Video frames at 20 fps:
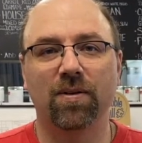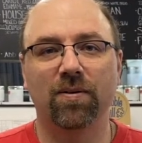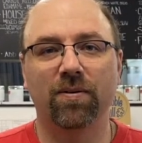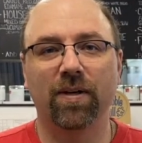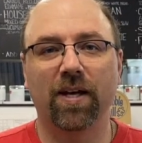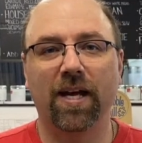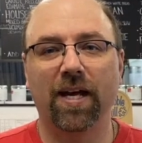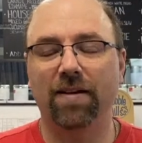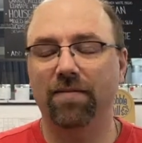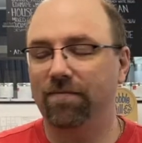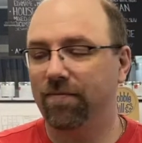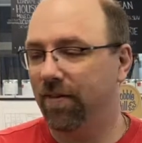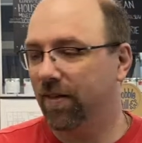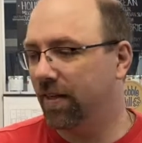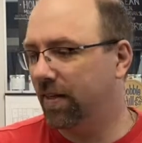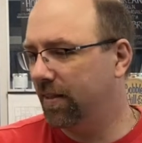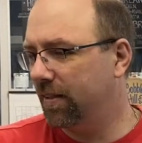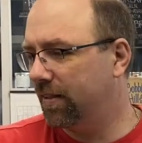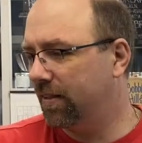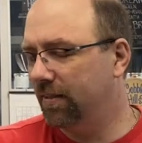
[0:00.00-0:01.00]
We
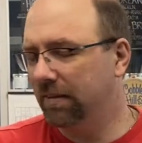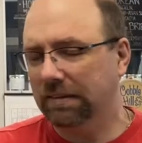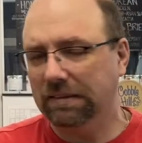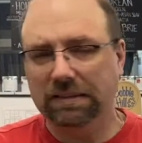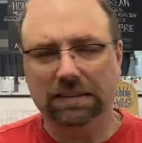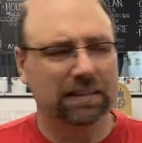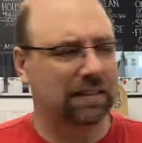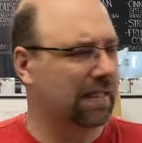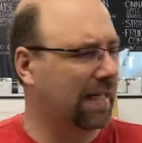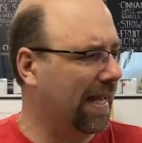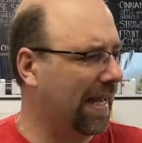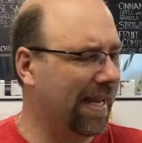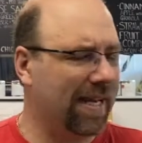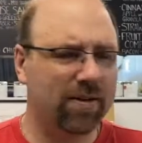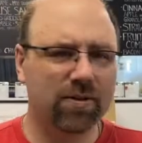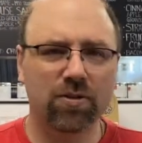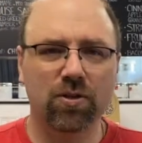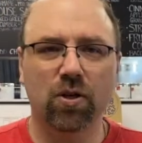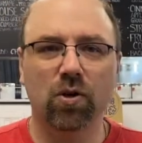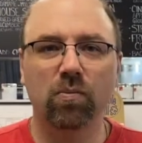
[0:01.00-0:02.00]
have 8
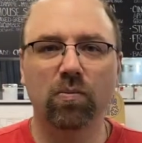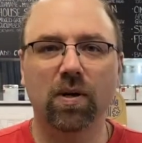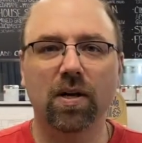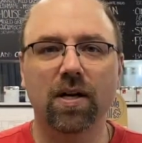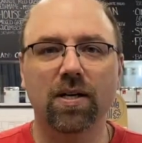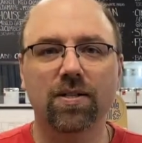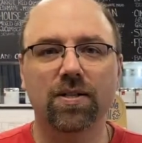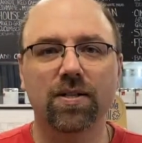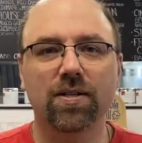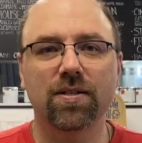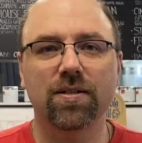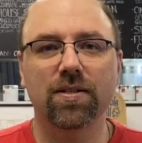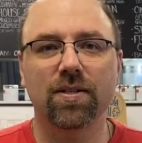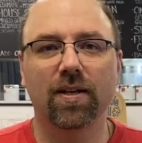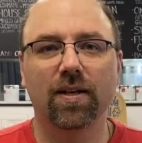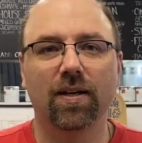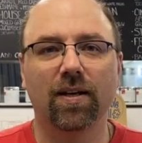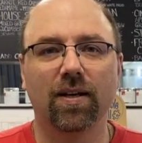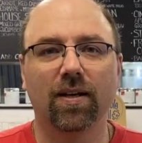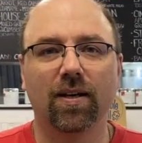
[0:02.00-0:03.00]
or so boxes,
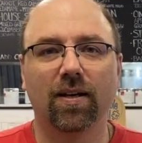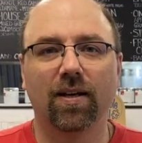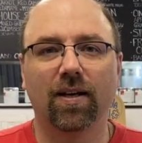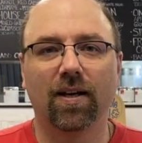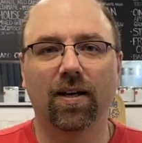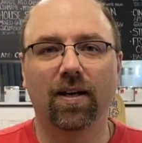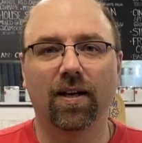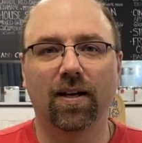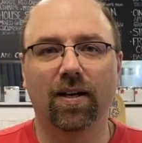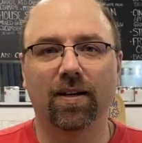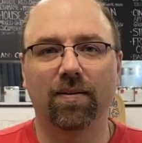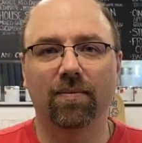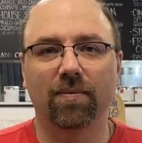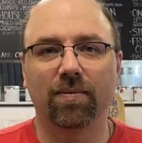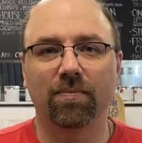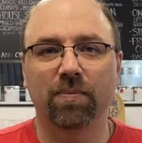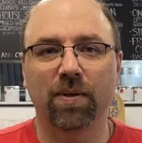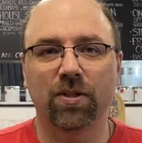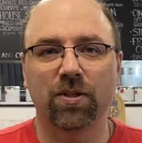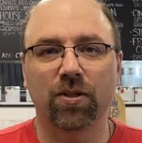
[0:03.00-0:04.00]
a
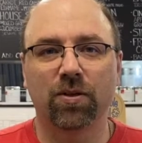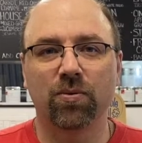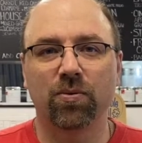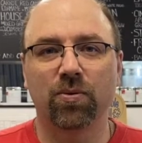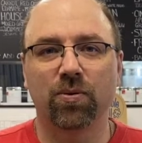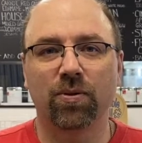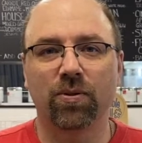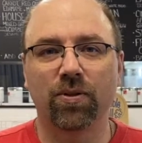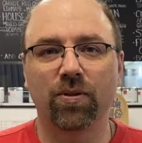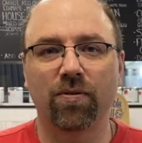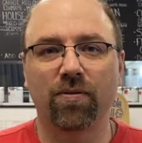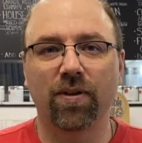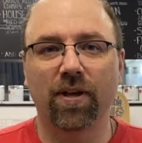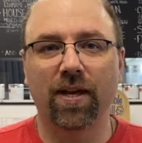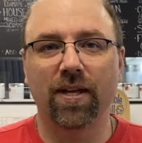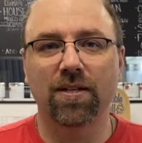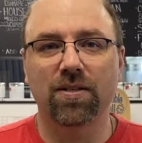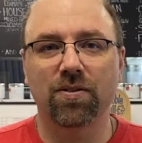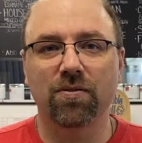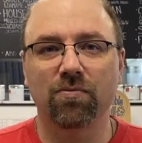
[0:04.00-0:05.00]
bunch of cool new
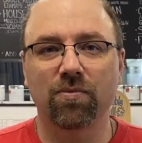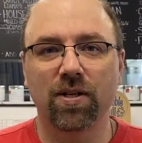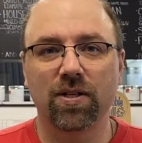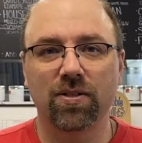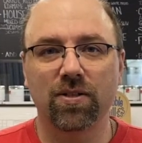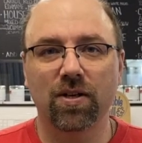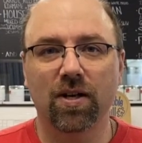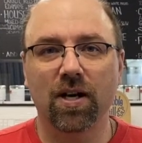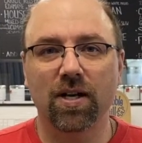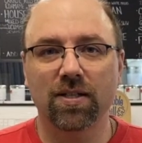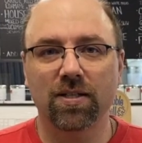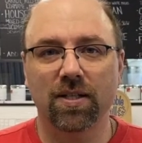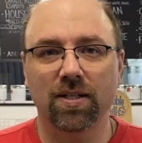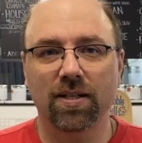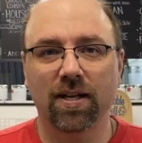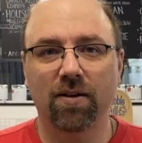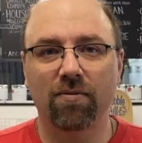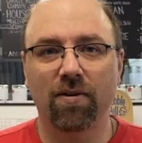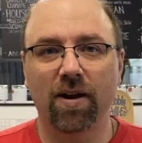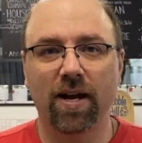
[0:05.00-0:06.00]
things and restocks. Let's
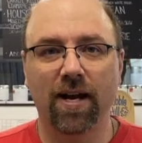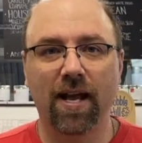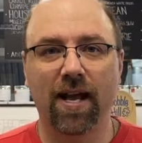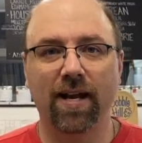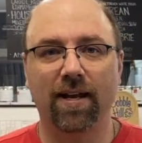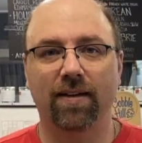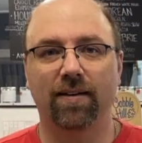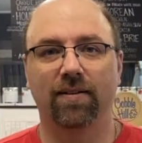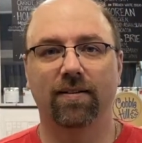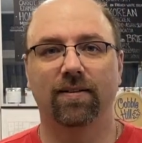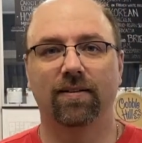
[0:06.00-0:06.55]
get right at it.